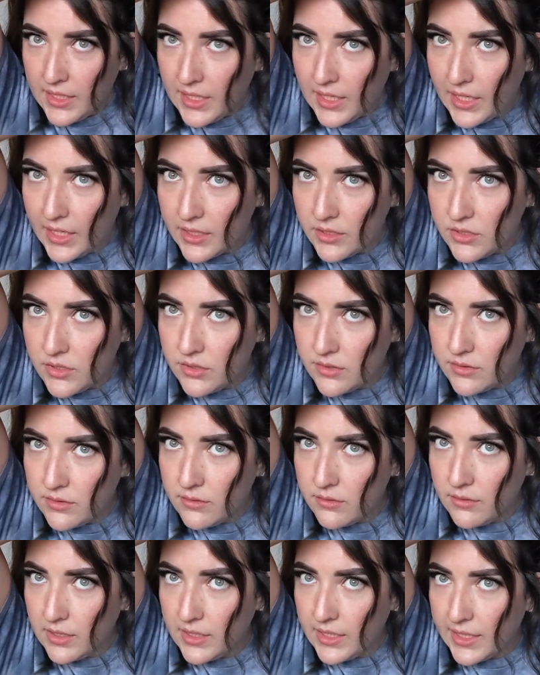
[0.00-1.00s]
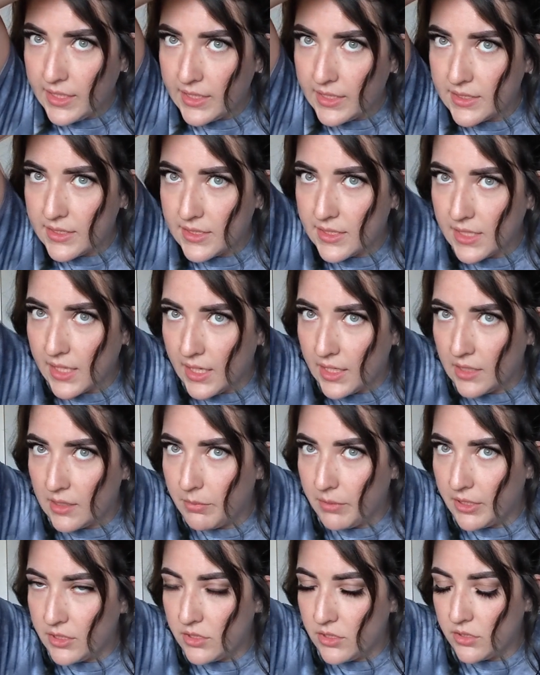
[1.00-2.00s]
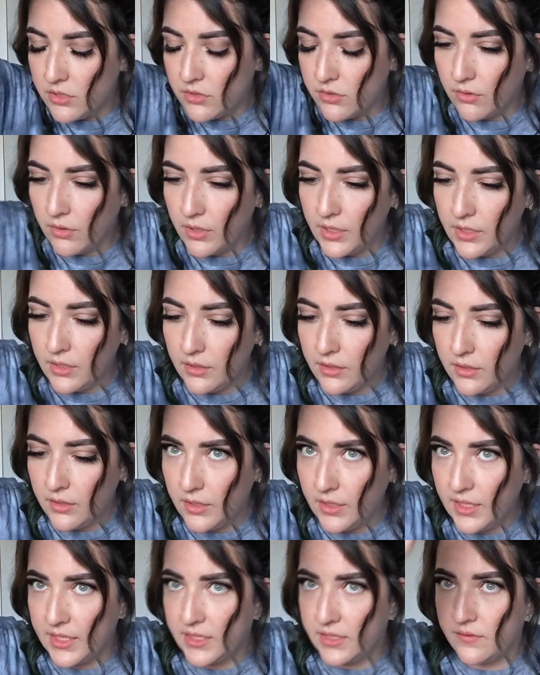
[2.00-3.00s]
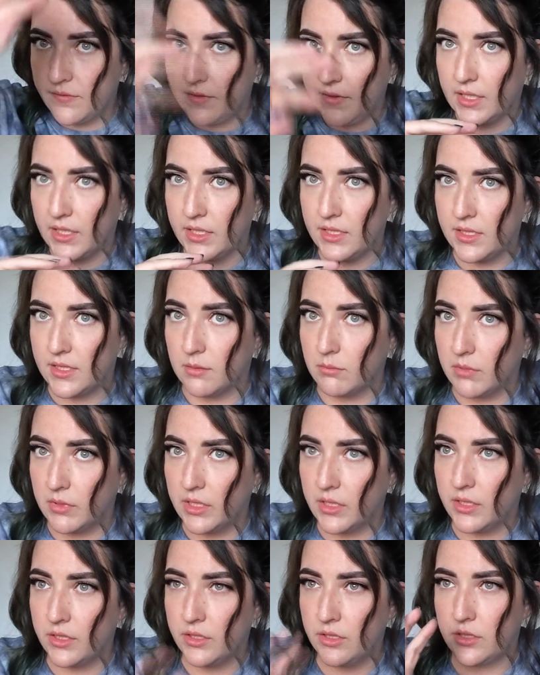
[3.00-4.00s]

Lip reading: how to do like a sock bun tutorial, it's very similar.